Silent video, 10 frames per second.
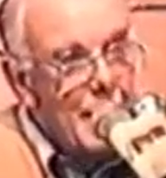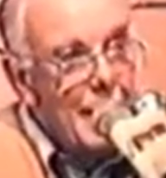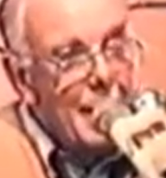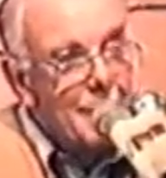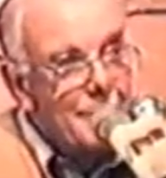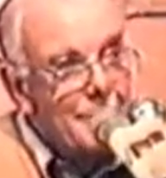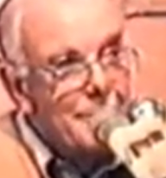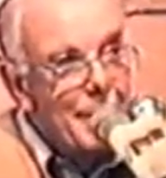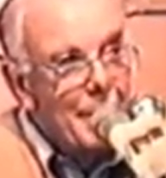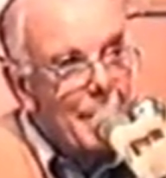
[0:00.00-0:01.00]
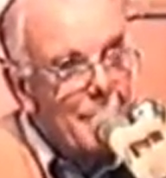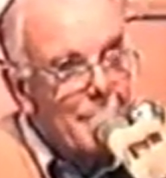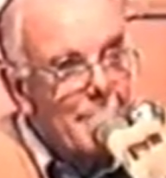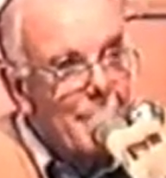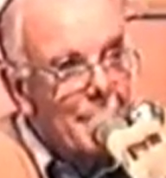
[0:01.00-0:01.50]
And you may know
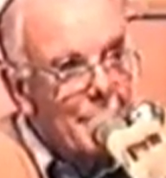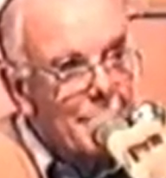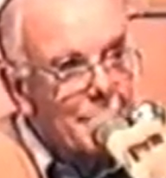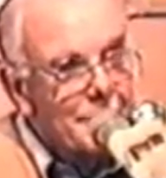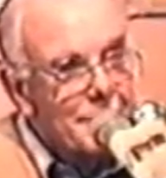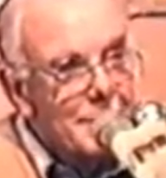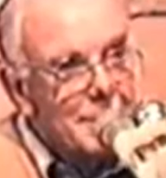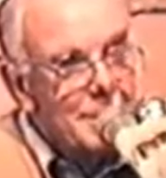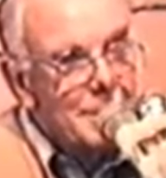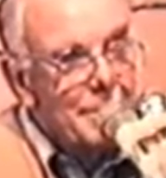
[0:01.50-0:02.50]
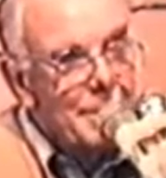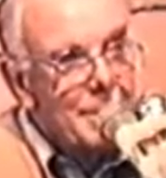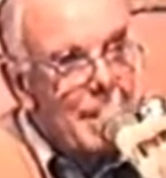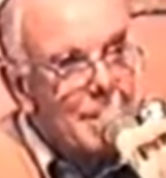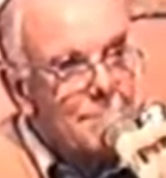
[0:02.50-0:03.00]
or not know that one
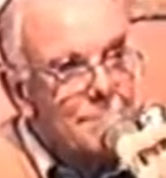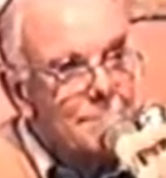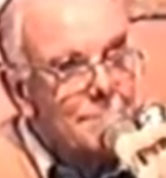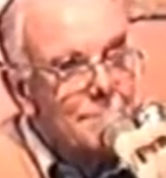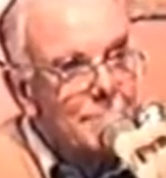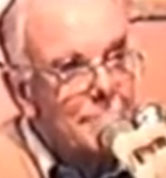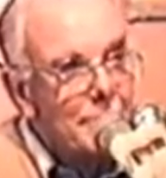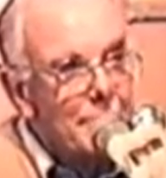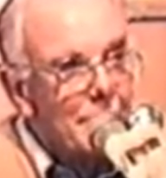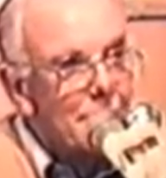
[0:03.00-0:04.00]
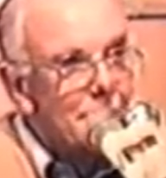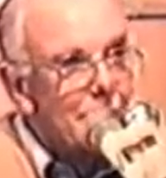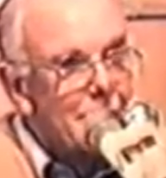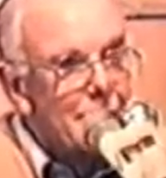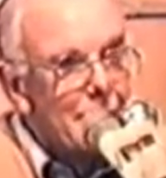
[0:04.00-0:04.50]
time, before we got
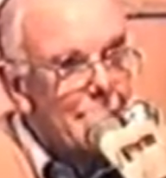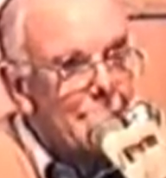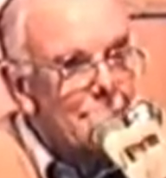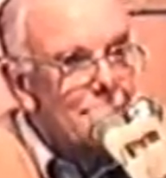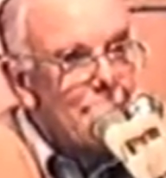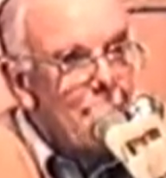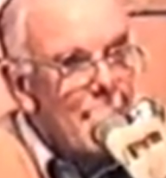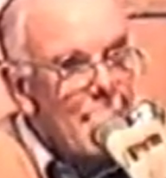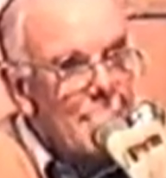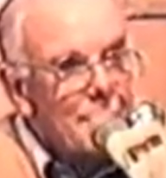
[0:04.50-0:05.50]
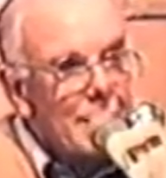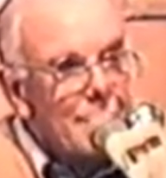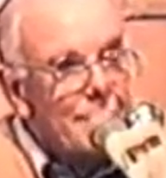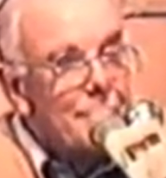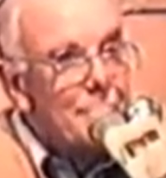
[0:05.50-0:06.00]
mucked about a bit, we
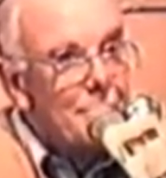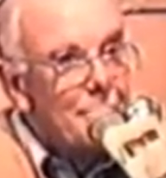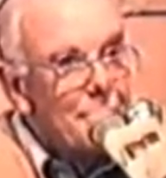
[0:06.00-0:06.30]
had 52